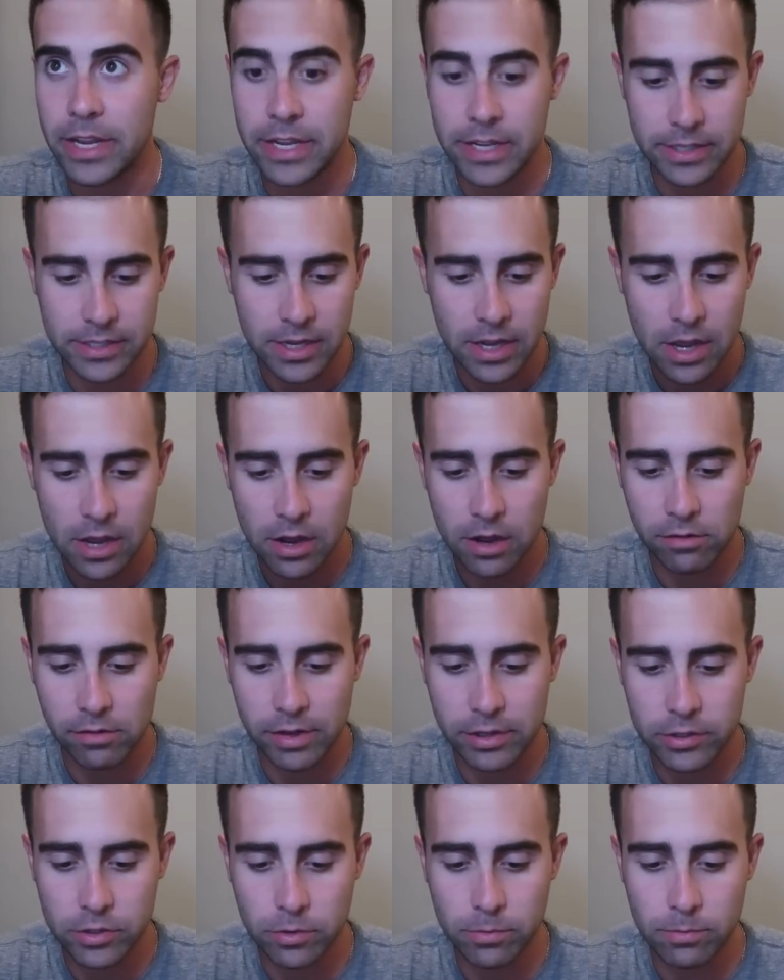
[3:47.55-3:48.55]
Is
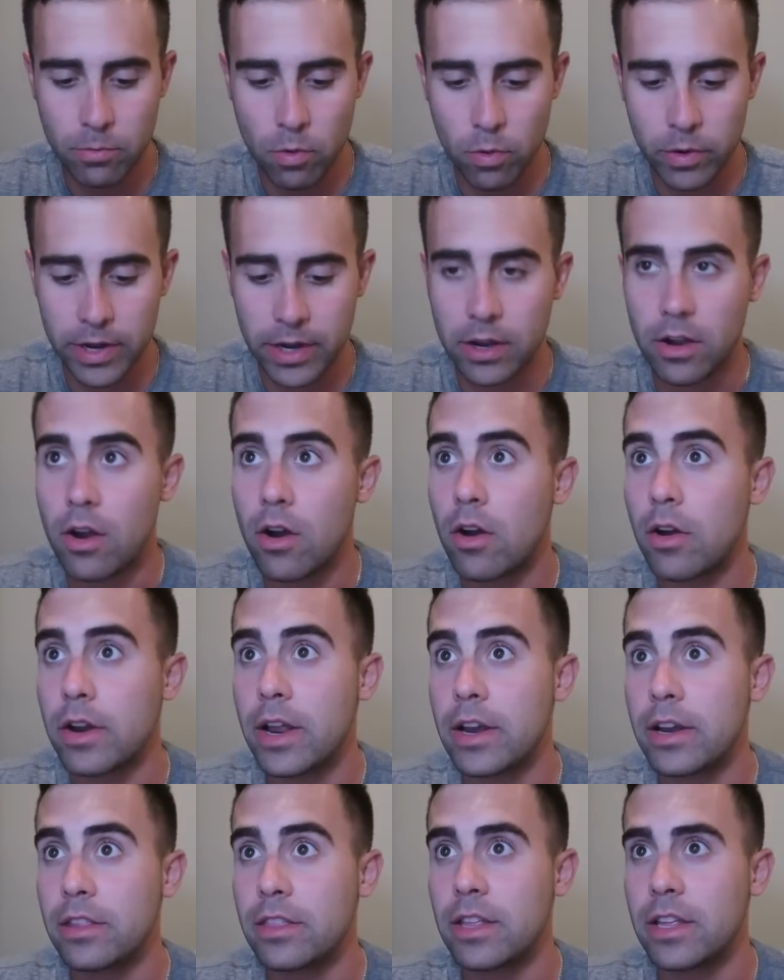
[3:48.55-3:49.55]
Alonzo Mourning on
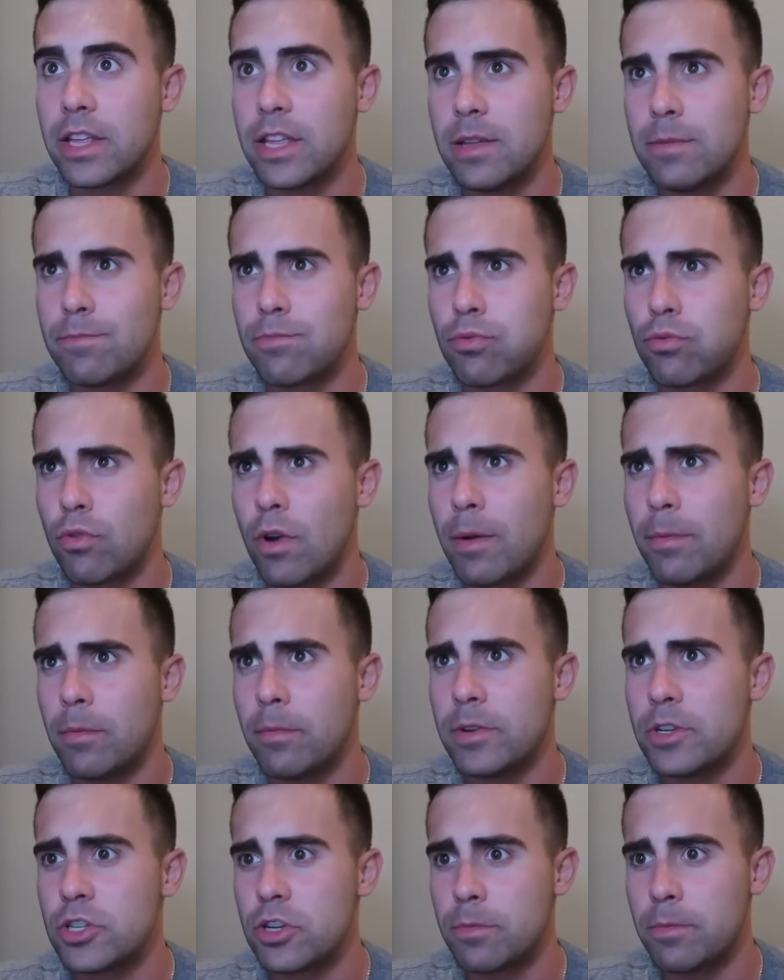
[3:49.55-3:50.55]
anything? He
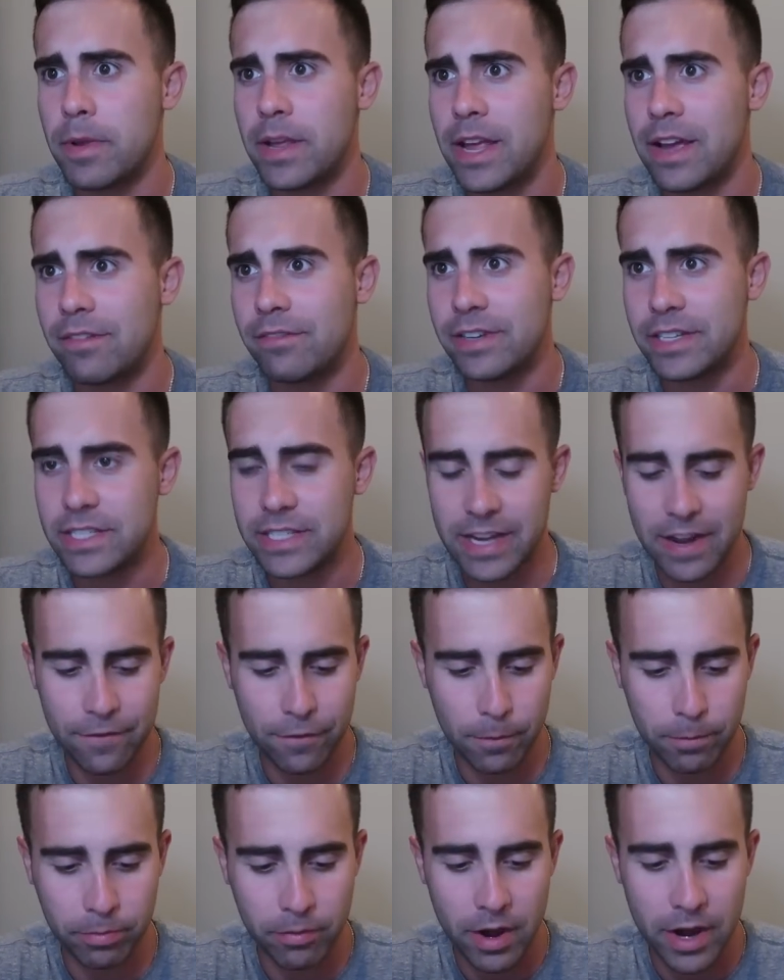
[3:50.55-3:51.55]
probably should be. At least yeah
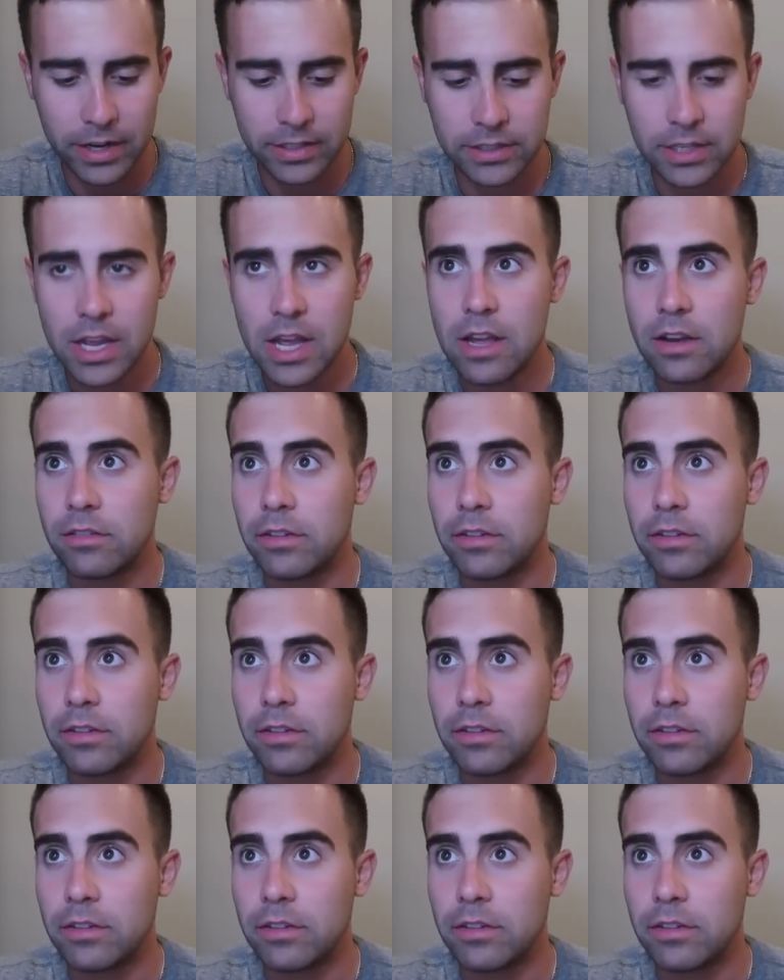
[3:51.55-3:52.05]
for blocks.